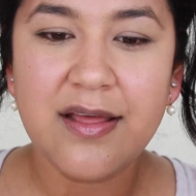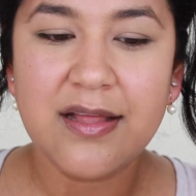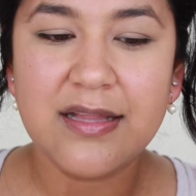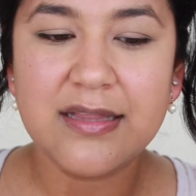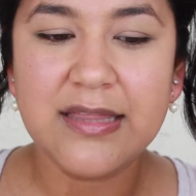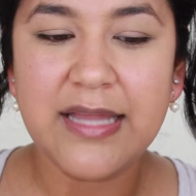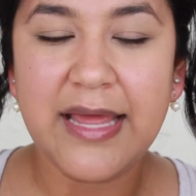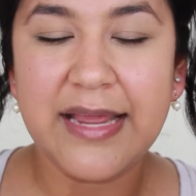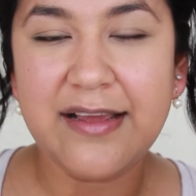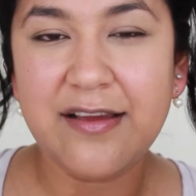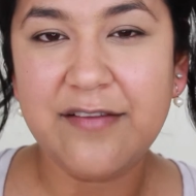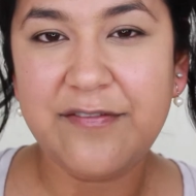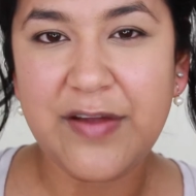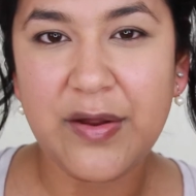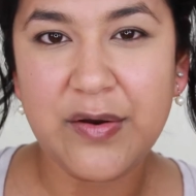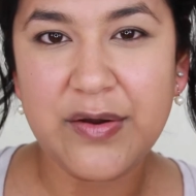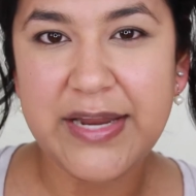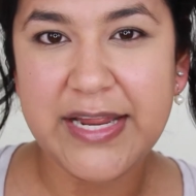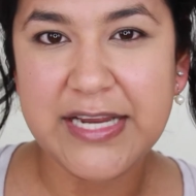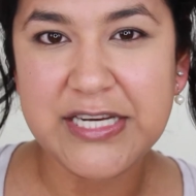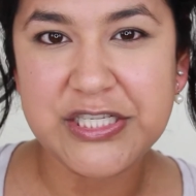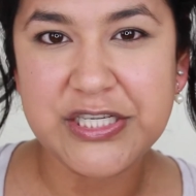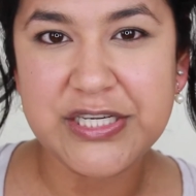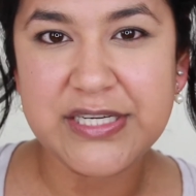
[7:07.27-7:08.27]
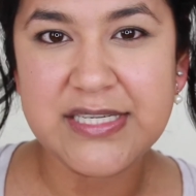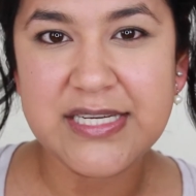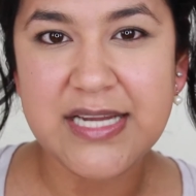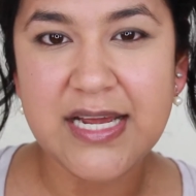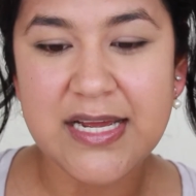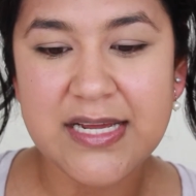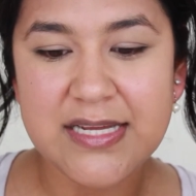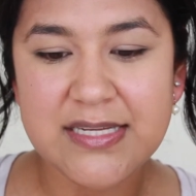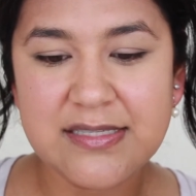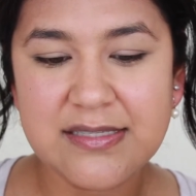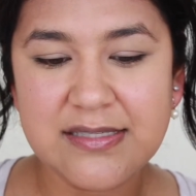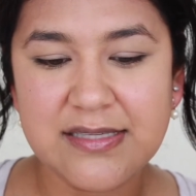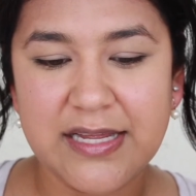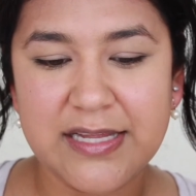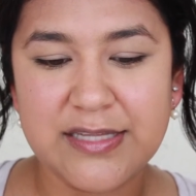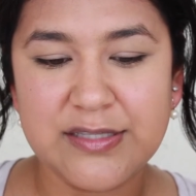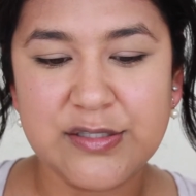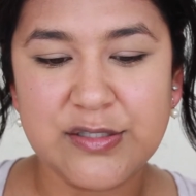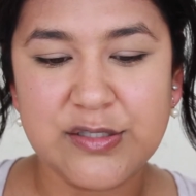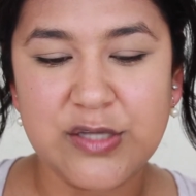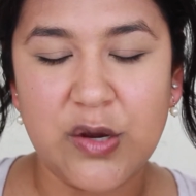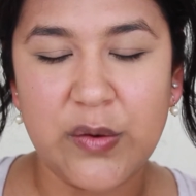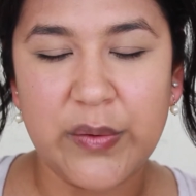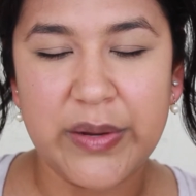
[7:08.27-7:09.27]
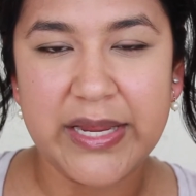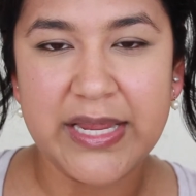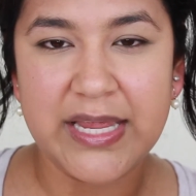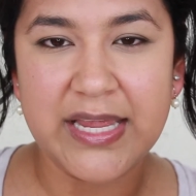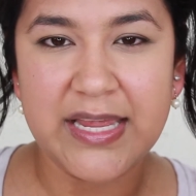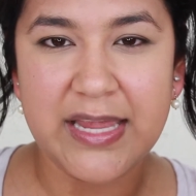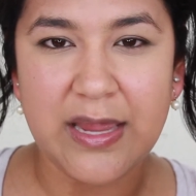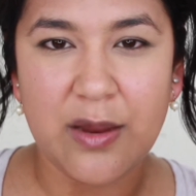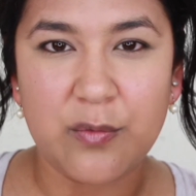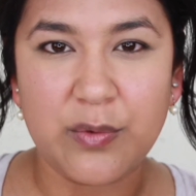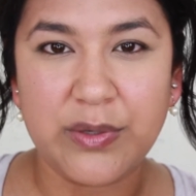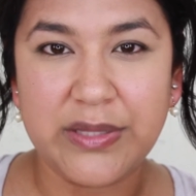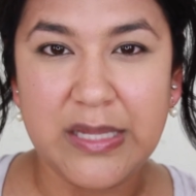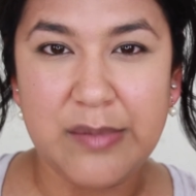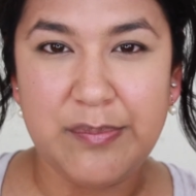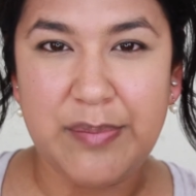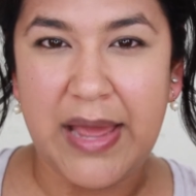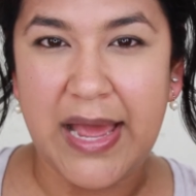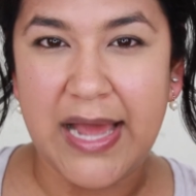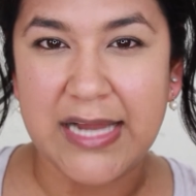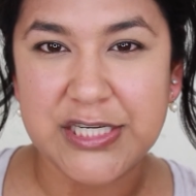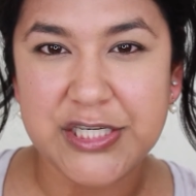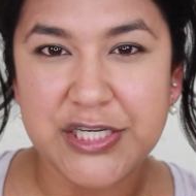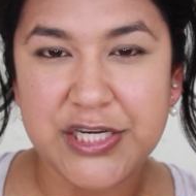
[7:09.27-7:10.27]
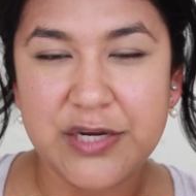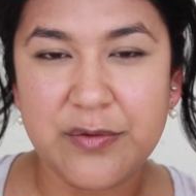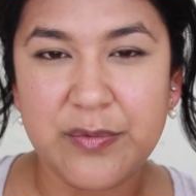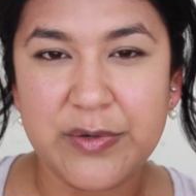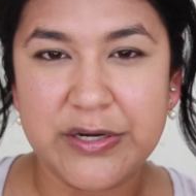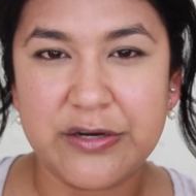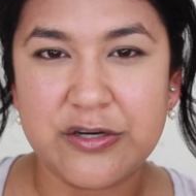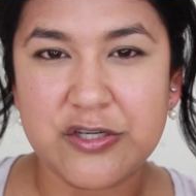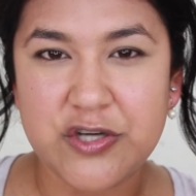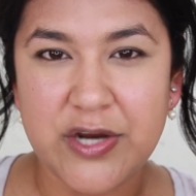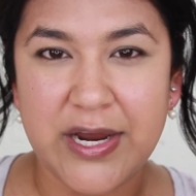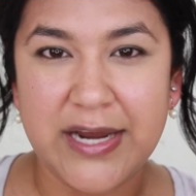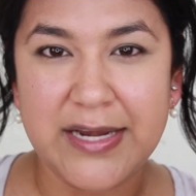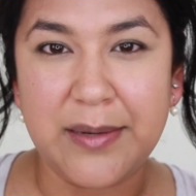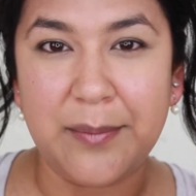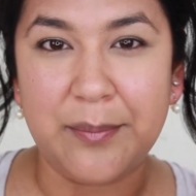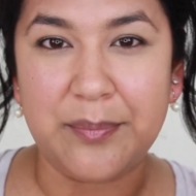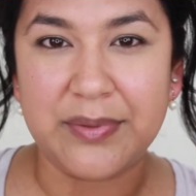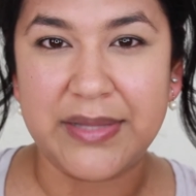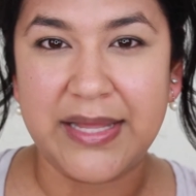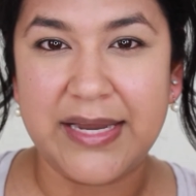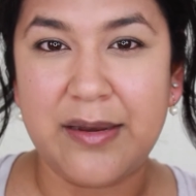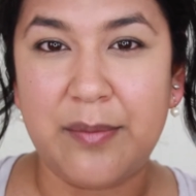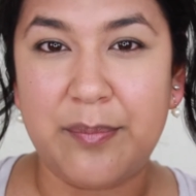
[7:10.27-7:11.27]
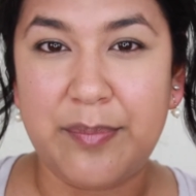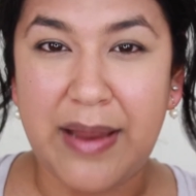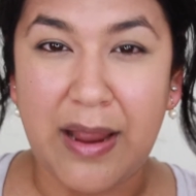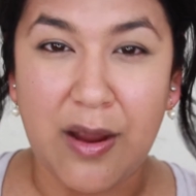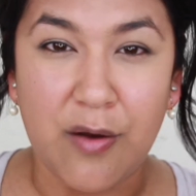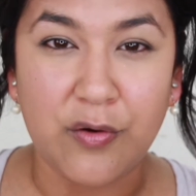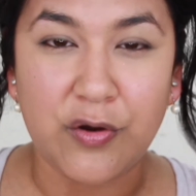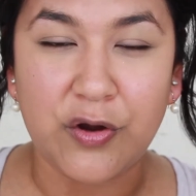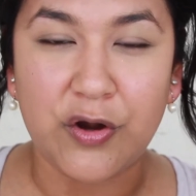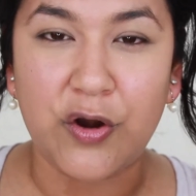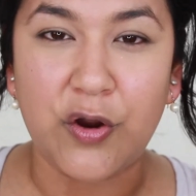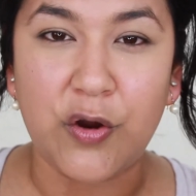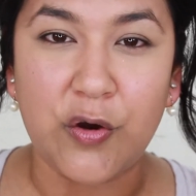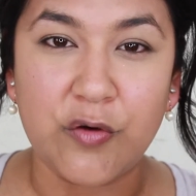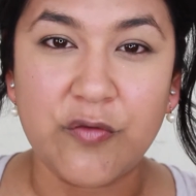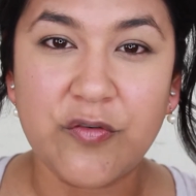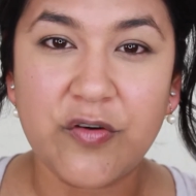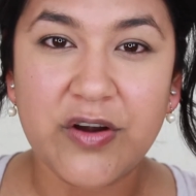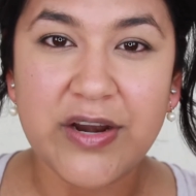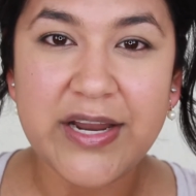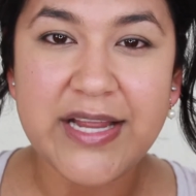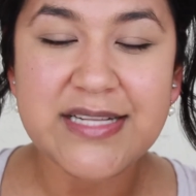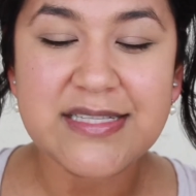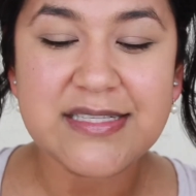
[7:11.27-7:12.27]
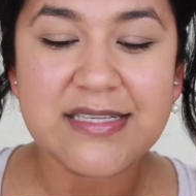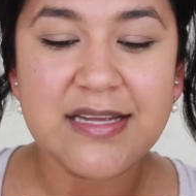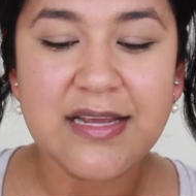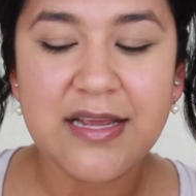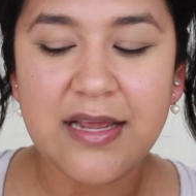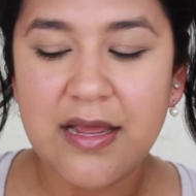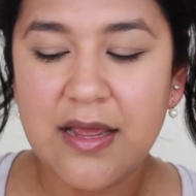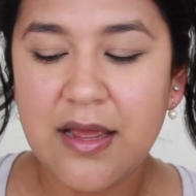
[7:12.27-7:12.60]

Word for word: like a foundation does and so it can get really patchy when you're trying to blend a powder over it